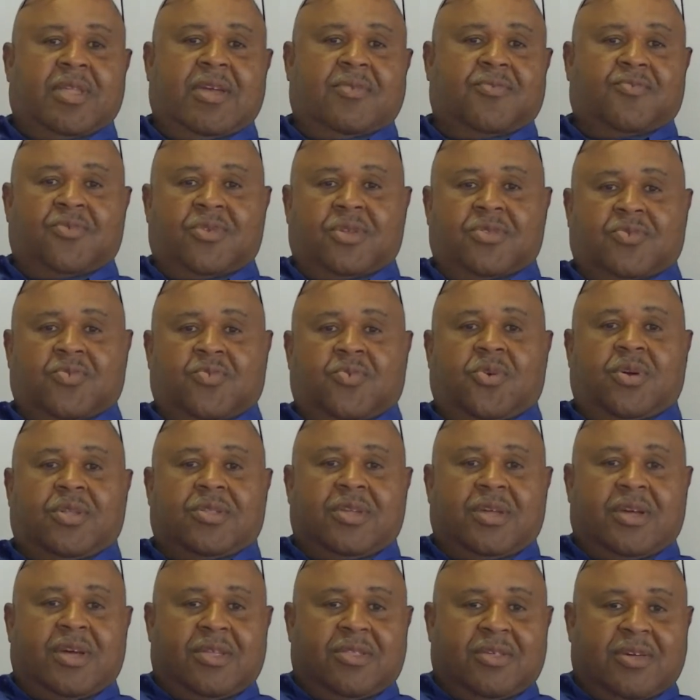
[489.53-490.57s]
Like run toward
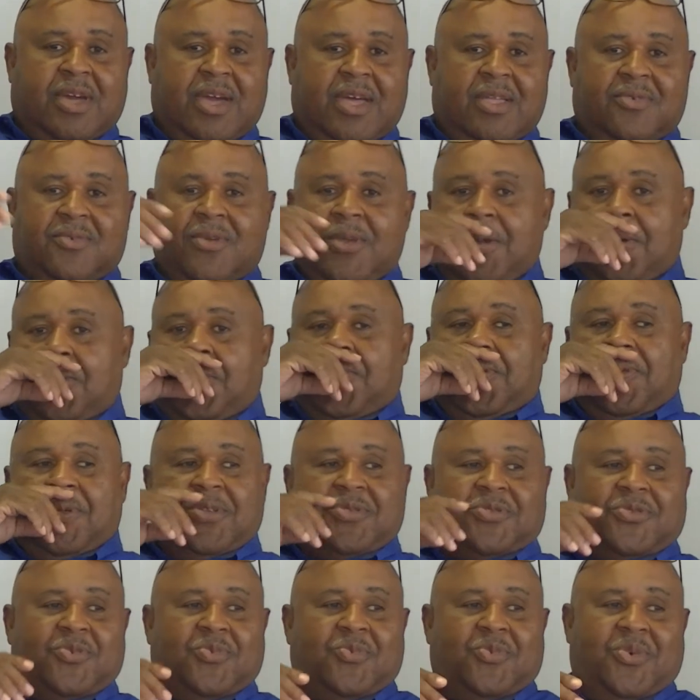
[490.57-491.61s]
the other guy,
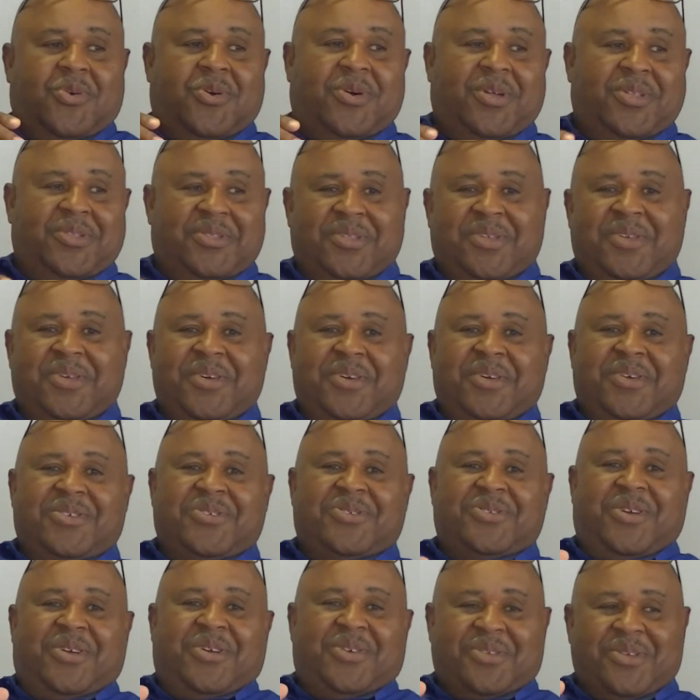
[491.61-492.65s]
run toward
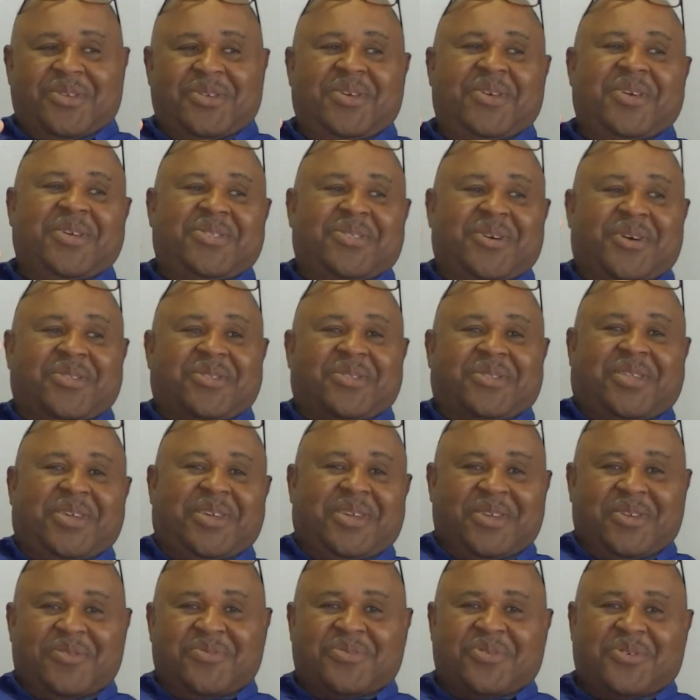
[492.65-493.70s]
the other
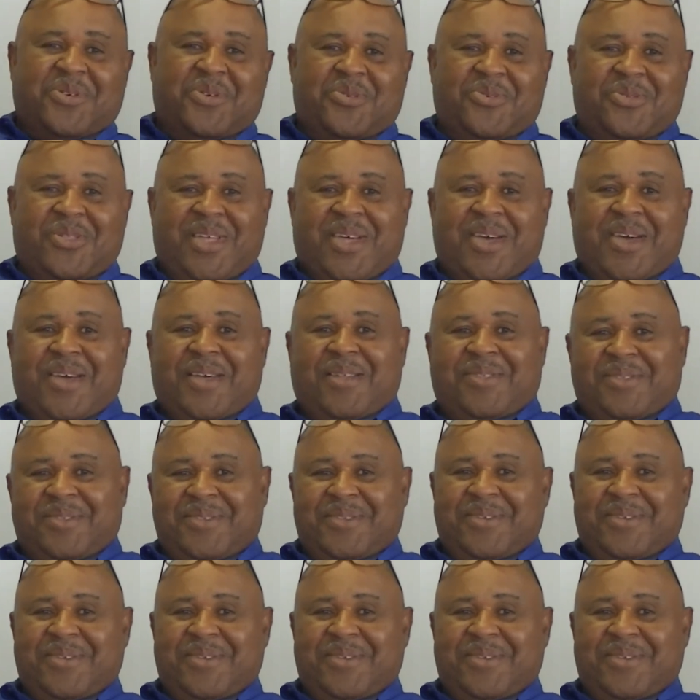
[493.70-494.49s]
team's goal line.